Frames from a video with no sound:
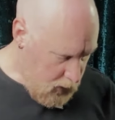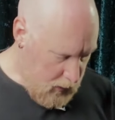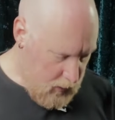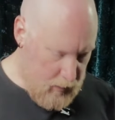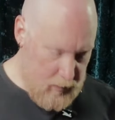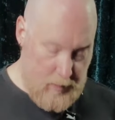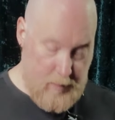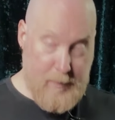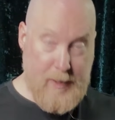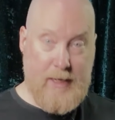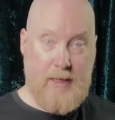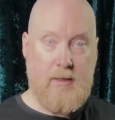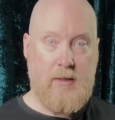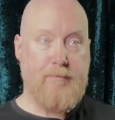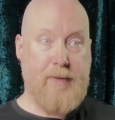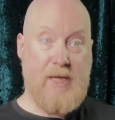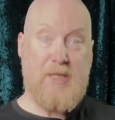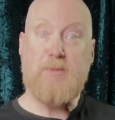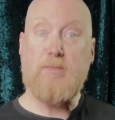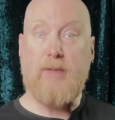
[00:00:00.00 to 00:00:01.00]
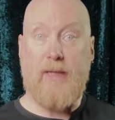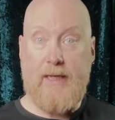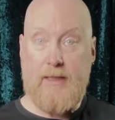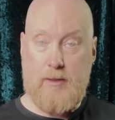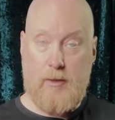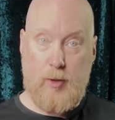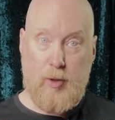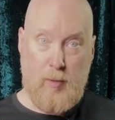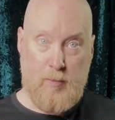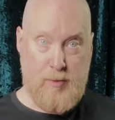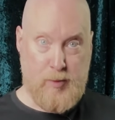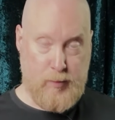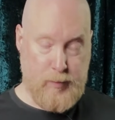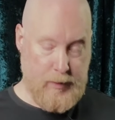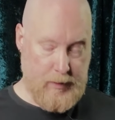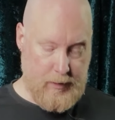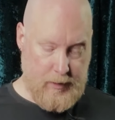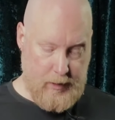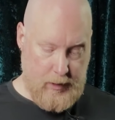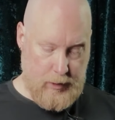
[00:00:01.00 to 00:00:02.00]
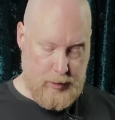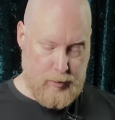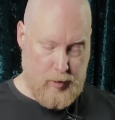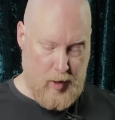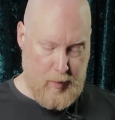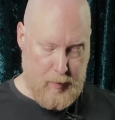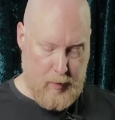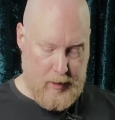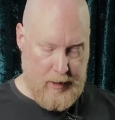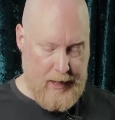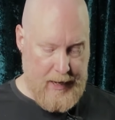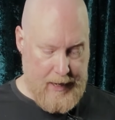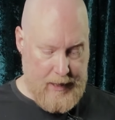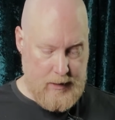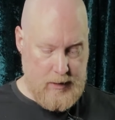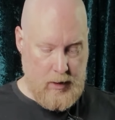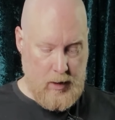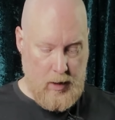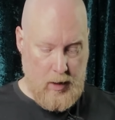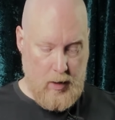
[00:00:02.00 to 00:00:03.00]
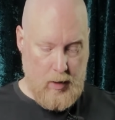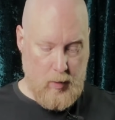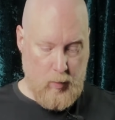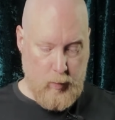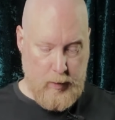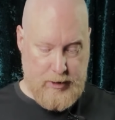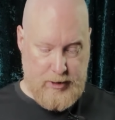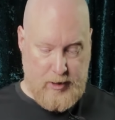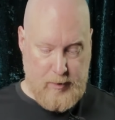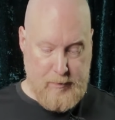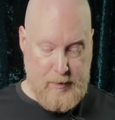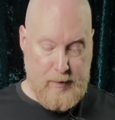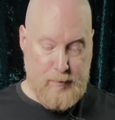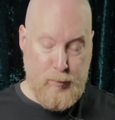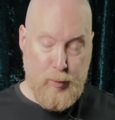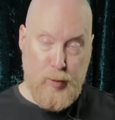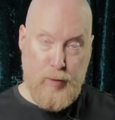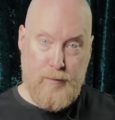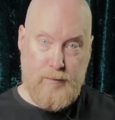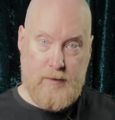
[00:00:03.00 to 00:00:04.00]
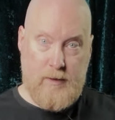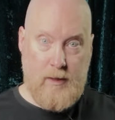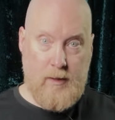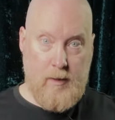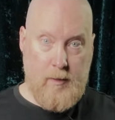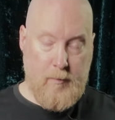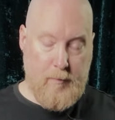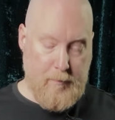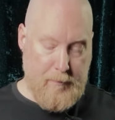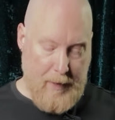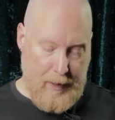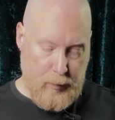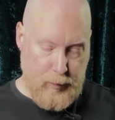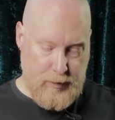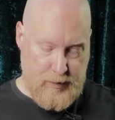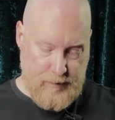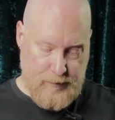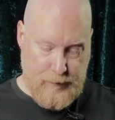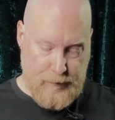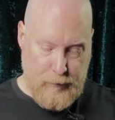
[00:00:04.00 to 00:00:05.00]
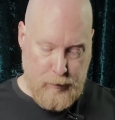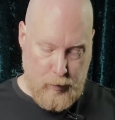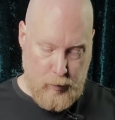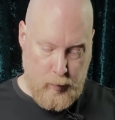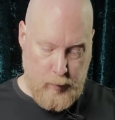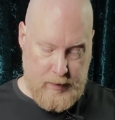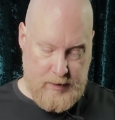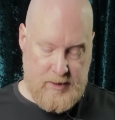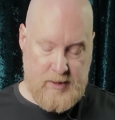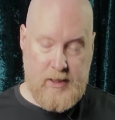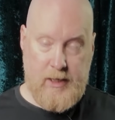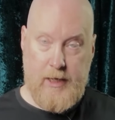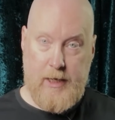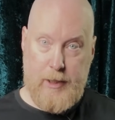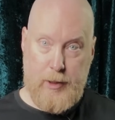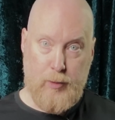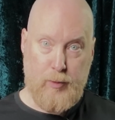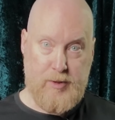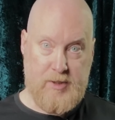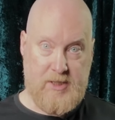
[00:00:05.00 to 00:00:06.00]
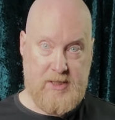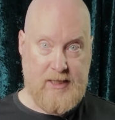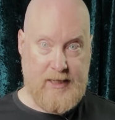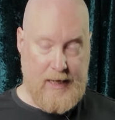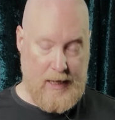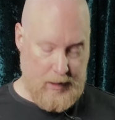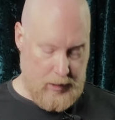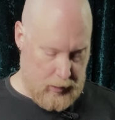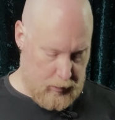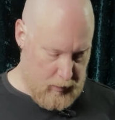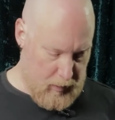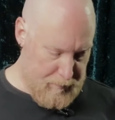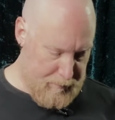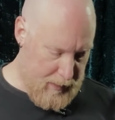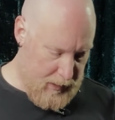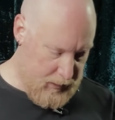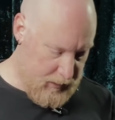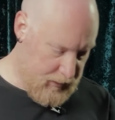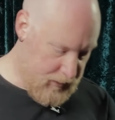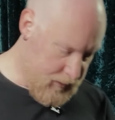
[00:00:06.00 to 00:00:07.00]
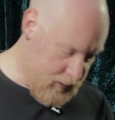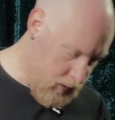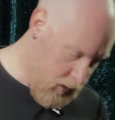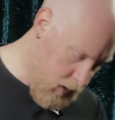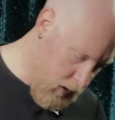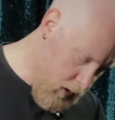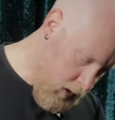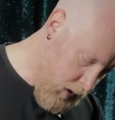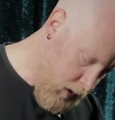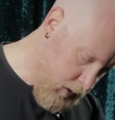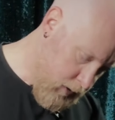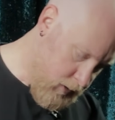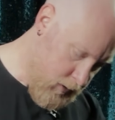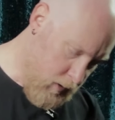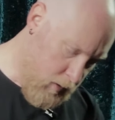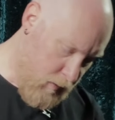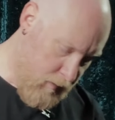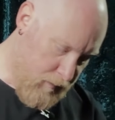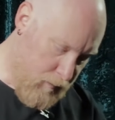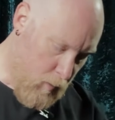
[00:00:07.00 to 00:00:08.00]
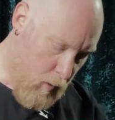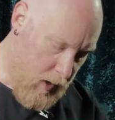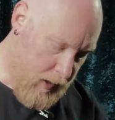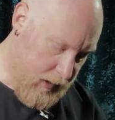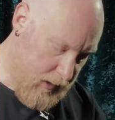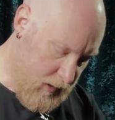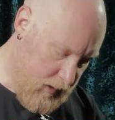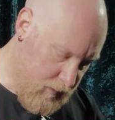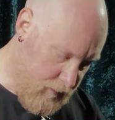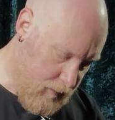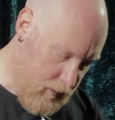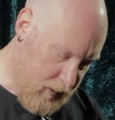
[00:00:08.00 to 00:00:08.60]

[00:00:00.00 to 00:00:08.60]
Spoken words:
the main base plate that comes with the tripod head, which can be moved backwards and forwards in order to get the correct balance. So if I